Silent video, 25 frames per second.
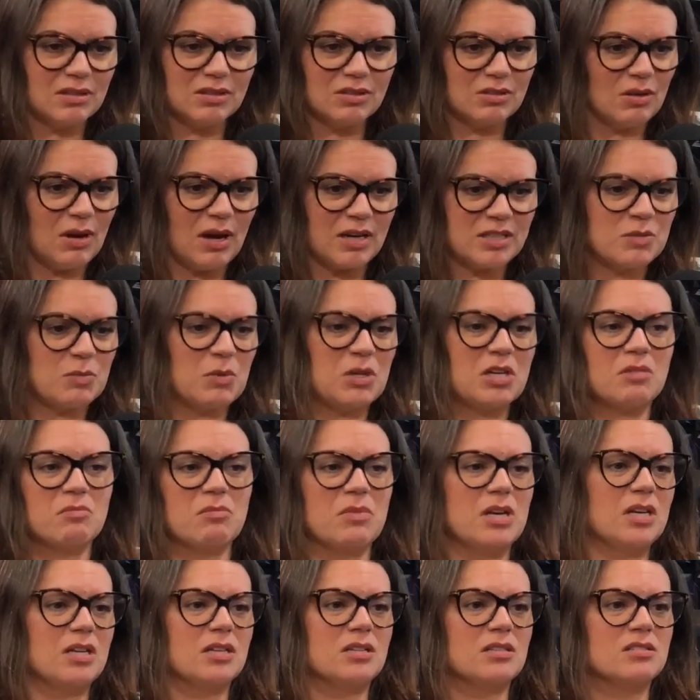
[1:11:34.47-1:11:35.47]
You have to be
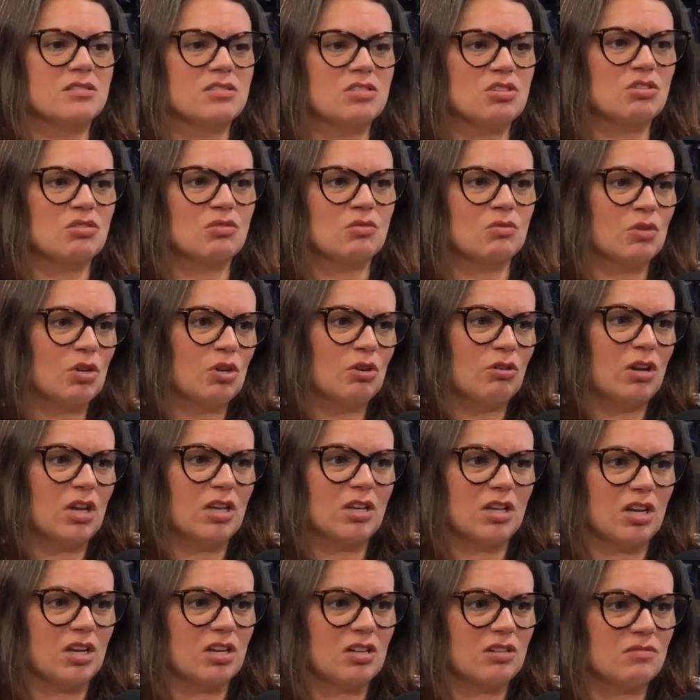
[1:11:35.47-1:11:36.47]
committed to learning.
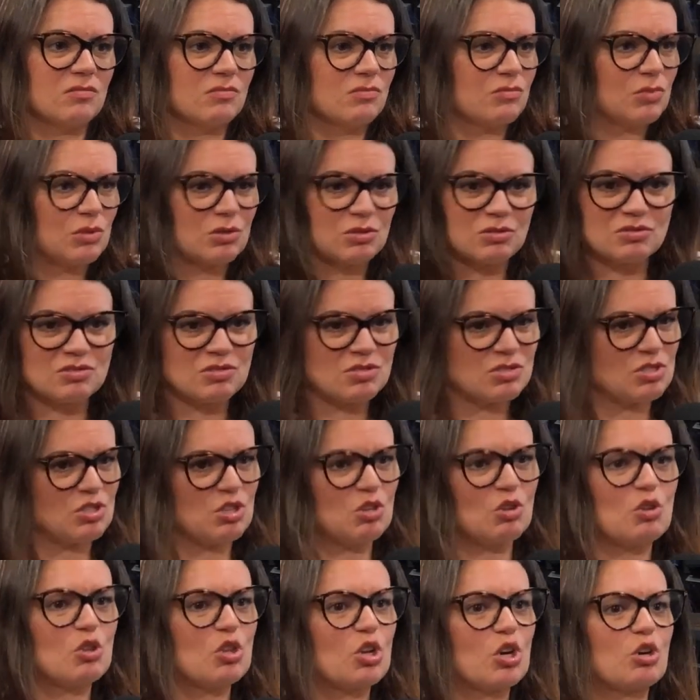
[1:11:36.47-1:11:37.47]
Like, we're
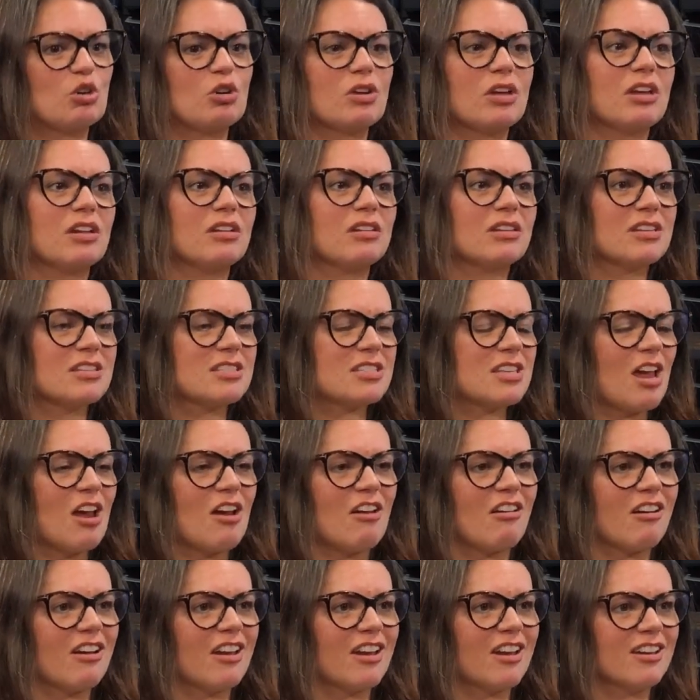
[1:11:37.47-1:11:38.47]
still learning this
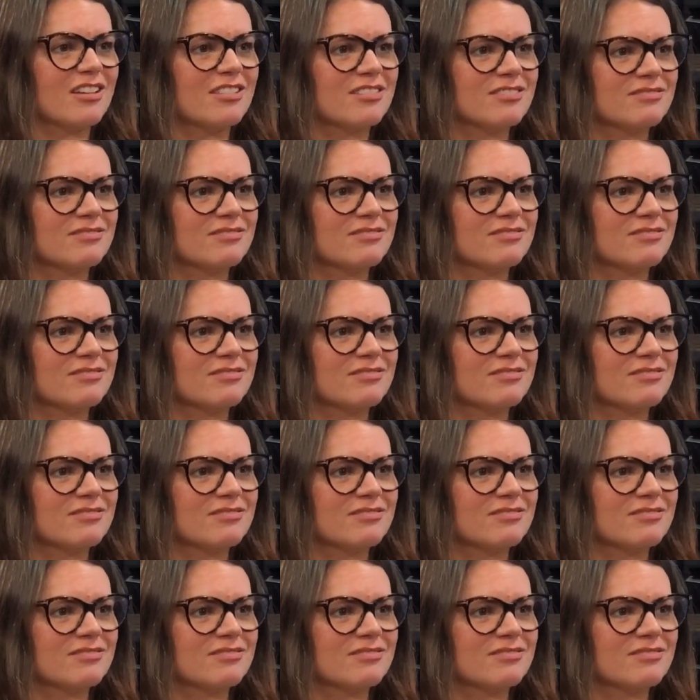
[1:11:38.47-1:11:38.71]
area.